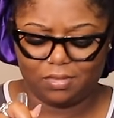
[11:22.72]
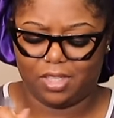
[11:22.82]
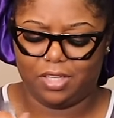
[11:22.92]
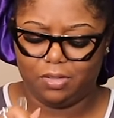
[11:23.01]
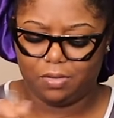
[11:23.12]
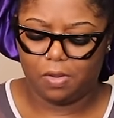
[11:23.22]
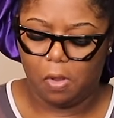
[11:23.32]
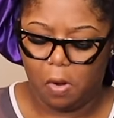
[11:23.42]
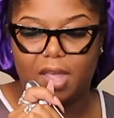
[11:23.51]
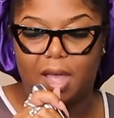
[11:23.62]
Ew.
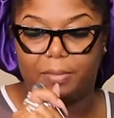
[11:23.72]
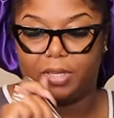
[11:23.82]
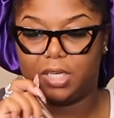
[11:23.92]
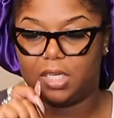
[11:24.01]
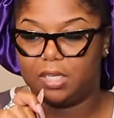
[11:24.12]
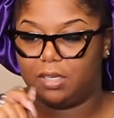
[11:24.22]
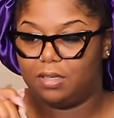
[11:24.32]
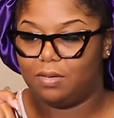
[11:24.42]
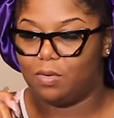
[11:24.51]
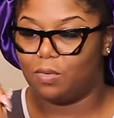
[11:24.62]
I'm gonna
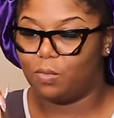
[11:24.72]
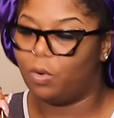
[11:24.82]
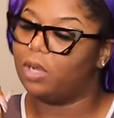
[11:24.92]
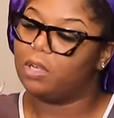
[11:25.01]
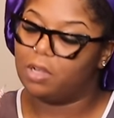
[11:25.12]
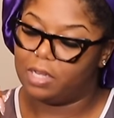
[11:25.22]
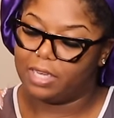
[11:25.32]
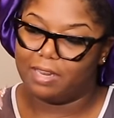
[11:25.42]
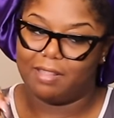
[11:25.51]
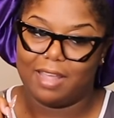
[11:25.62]
work on
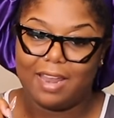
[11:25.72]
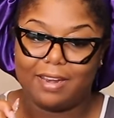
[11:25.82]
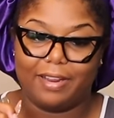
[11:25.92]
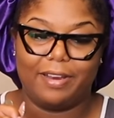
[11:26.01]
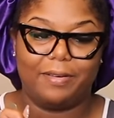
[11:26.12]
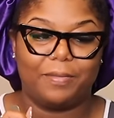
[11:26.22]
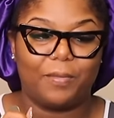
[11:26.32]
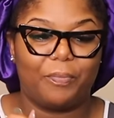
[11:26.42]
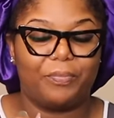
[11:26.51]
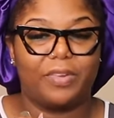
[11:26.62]
getting that done.
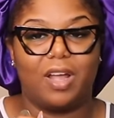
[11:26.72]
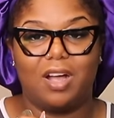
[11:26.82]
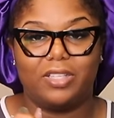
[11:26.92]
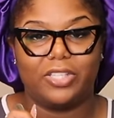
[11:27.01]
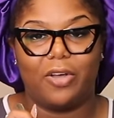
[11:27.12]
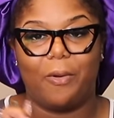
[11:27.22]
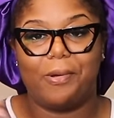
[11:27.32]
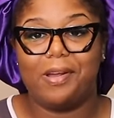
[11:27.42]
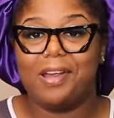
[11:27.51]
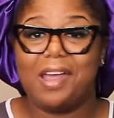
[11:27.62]

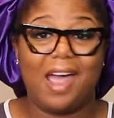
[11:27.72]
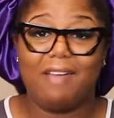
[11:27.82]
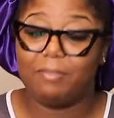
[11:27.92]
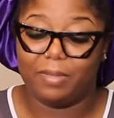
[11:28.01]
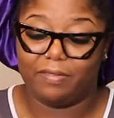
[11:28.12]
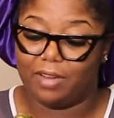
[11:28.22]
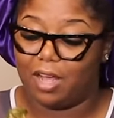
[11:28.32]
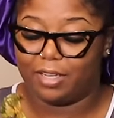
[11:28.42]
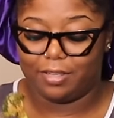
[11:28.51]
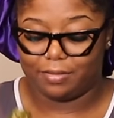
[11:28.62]
Also, I haven't been
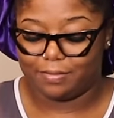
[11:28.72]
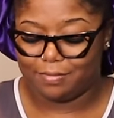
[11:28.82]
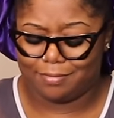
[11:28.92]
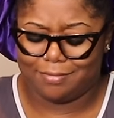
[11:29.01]
vlogging.